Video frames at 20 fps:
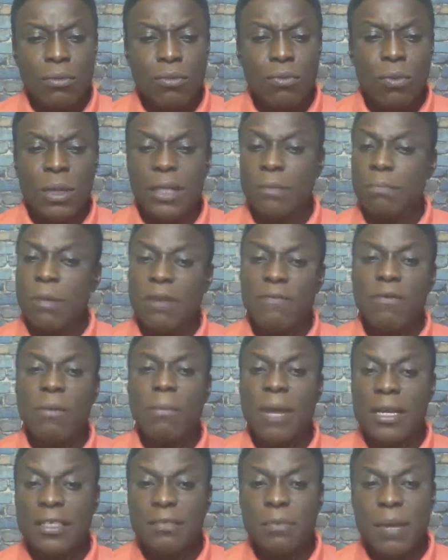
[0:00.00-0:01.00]
with
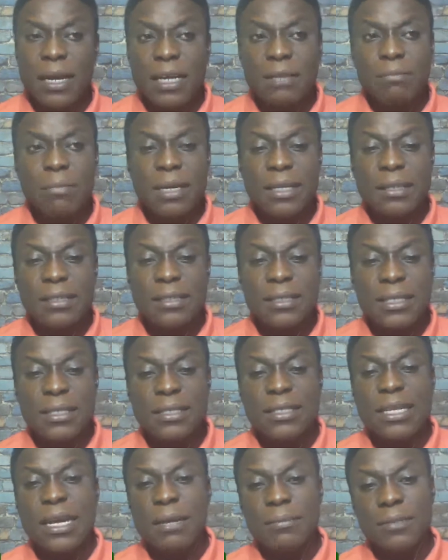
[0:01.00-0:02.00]
performance management
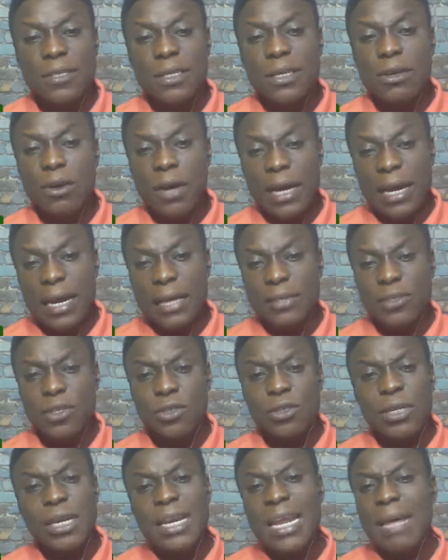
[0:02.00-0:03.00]
systems in
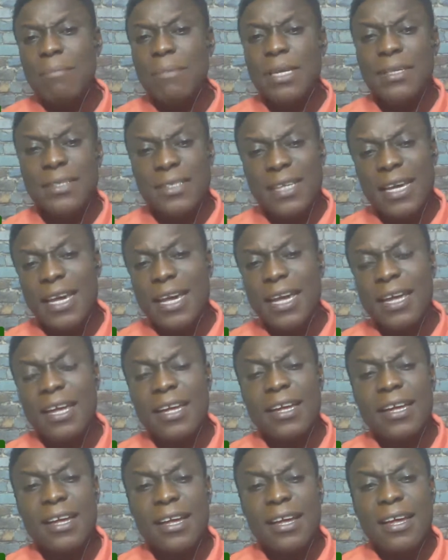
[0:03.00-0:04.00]
organization. Let me say,
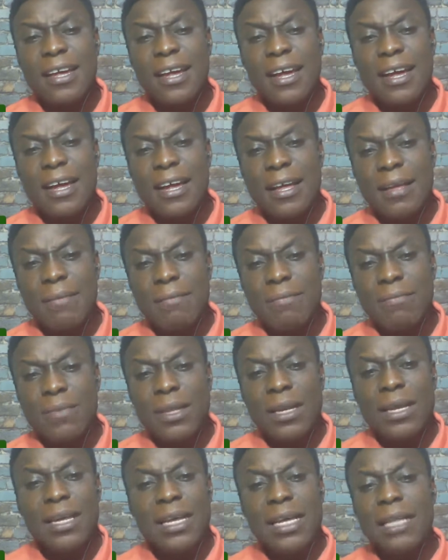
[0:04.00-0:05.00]

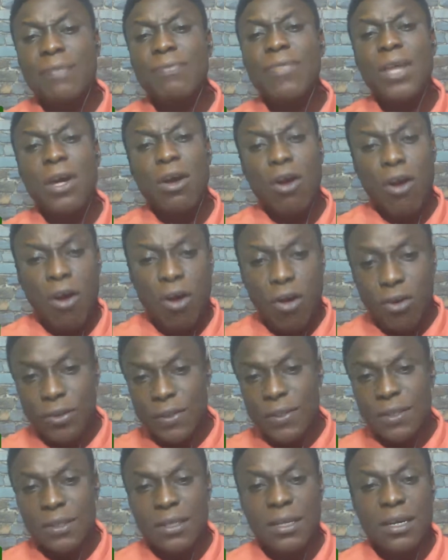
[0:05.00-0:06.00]
in the
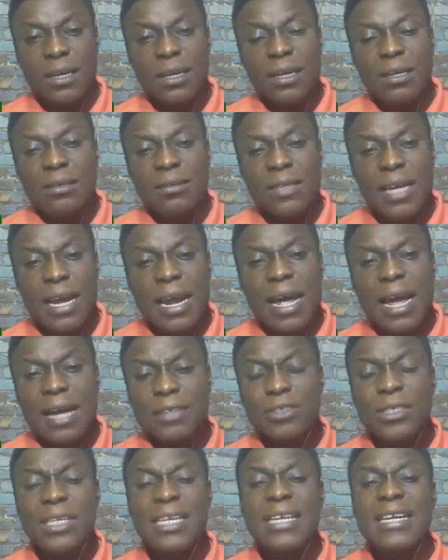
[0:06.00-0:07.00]
course, there are
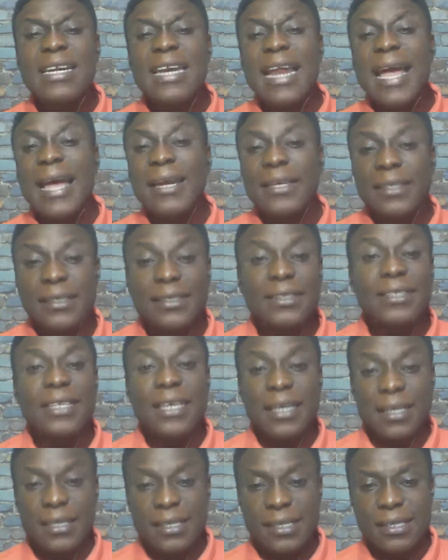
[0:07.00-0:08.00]
actually
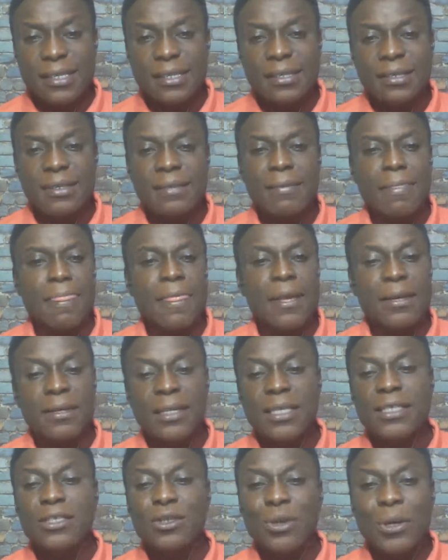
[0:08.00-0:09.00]
96. In
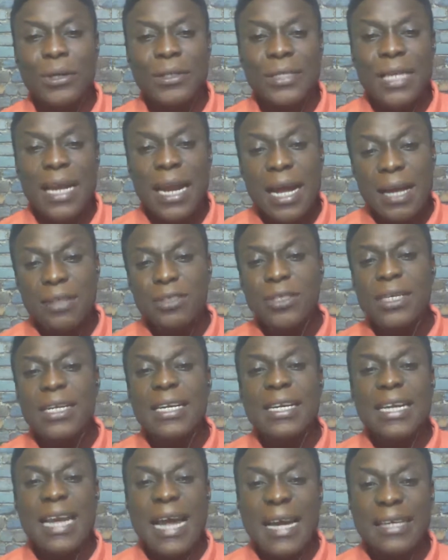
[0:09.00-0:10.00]
this course, there are actually
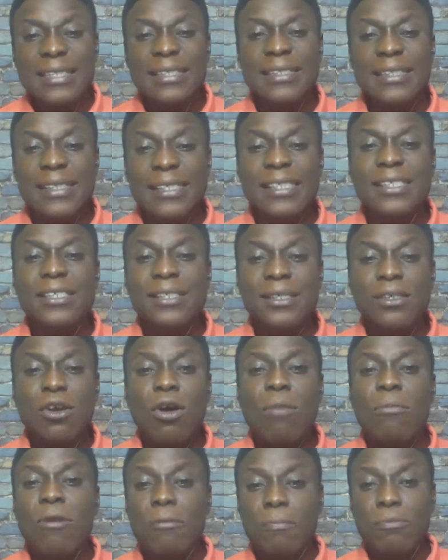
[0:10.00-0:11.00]
96
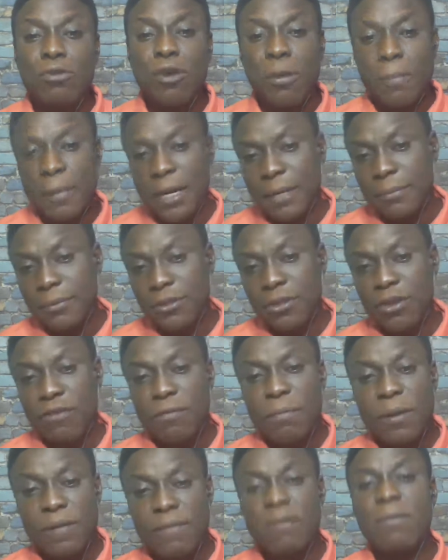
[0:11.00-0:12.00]
common problems
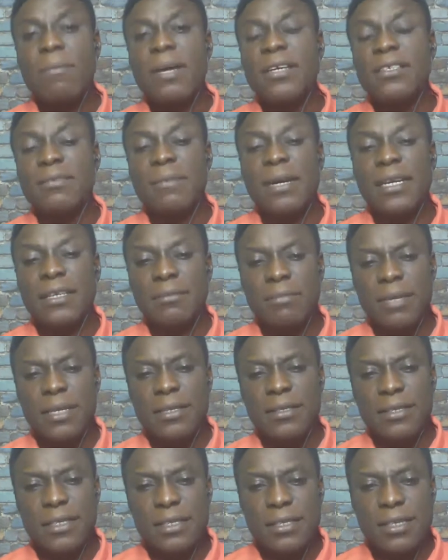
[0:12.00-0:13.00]
of performance
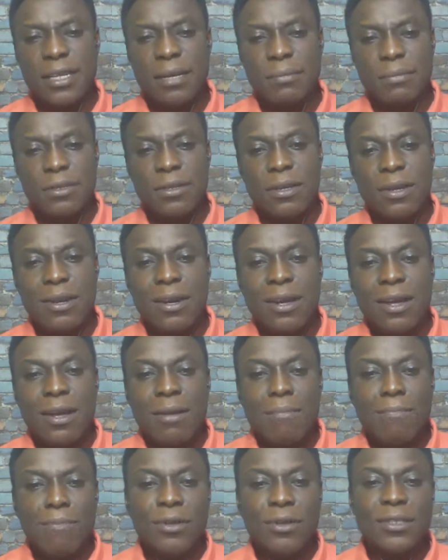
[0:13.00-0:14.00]
management systems
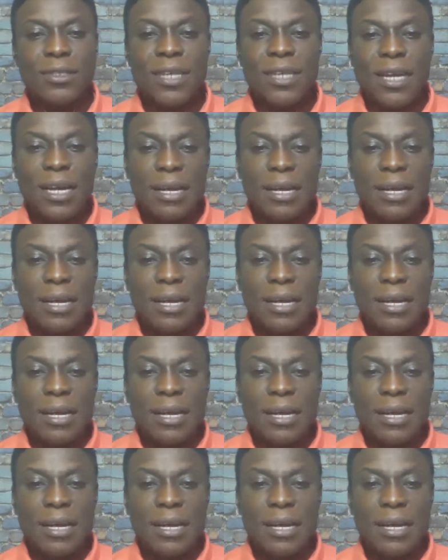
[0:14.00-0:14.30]
But